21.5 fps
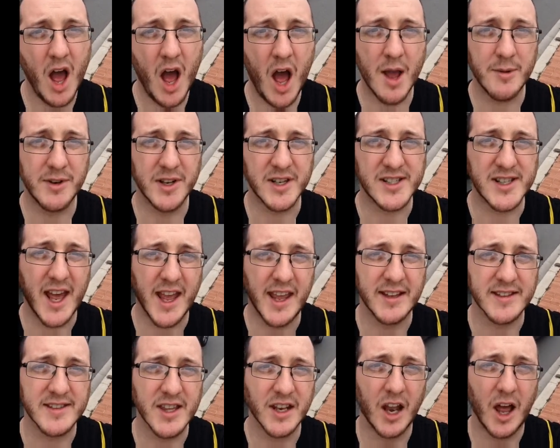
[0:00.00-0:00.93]
I'm going to say
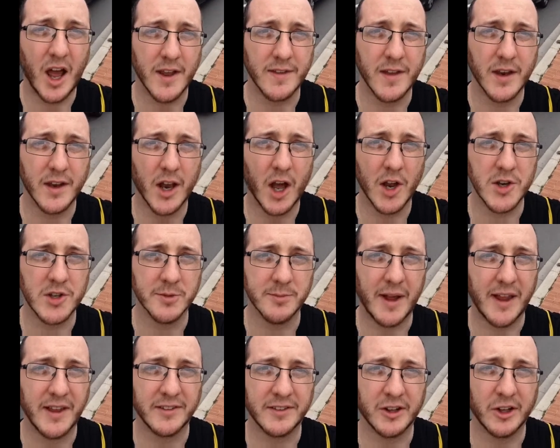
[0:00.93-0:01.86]
it's the line that Nigel
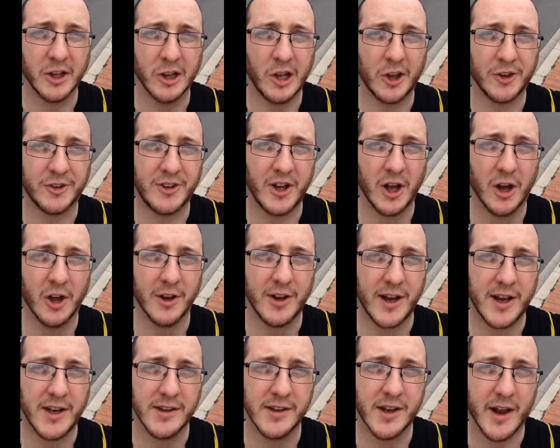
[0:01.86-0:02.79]
Mansell lost it on
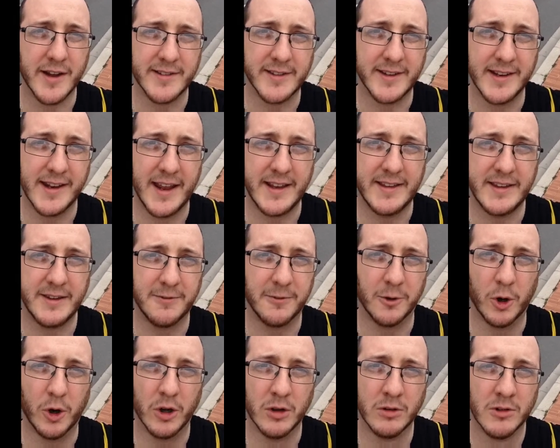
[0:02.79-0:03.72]
in
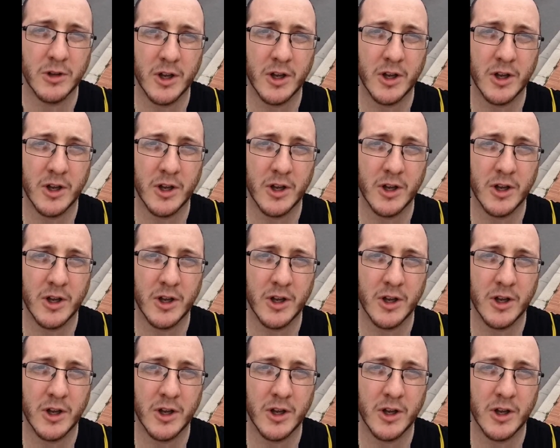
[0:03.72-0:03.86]
1984.